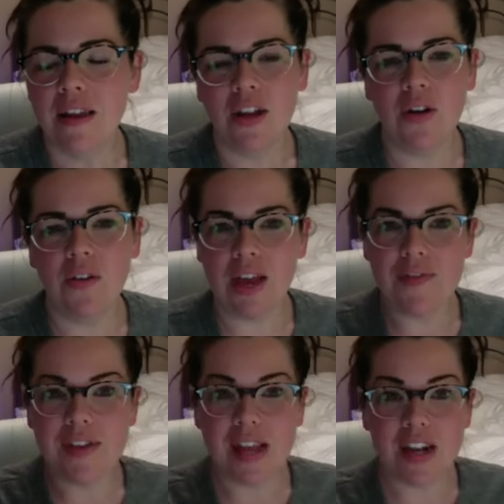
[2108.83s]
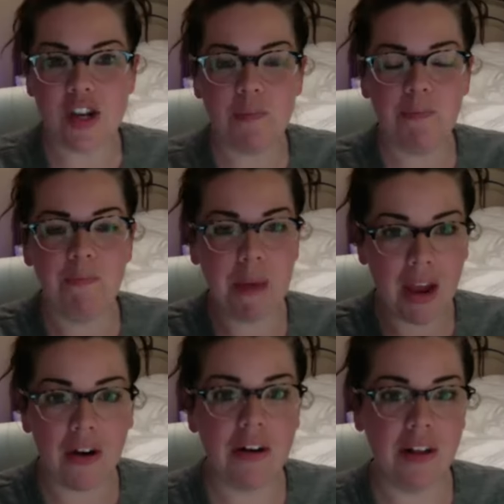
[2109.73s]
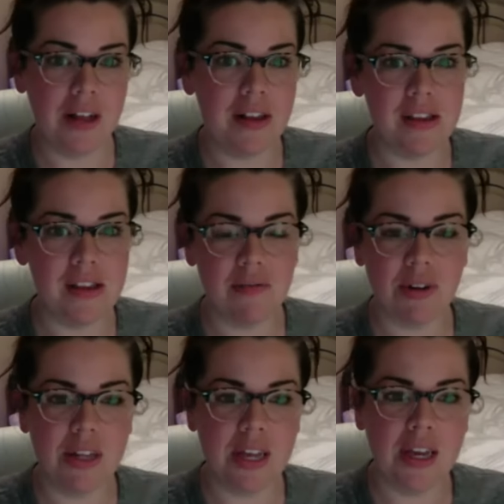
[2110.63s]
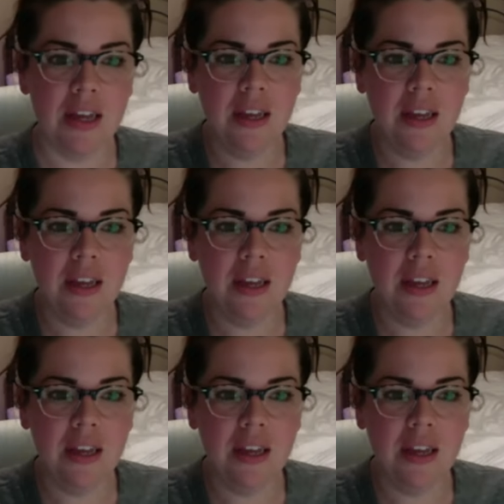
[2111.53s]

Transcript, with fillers: you know, they have such parallels really.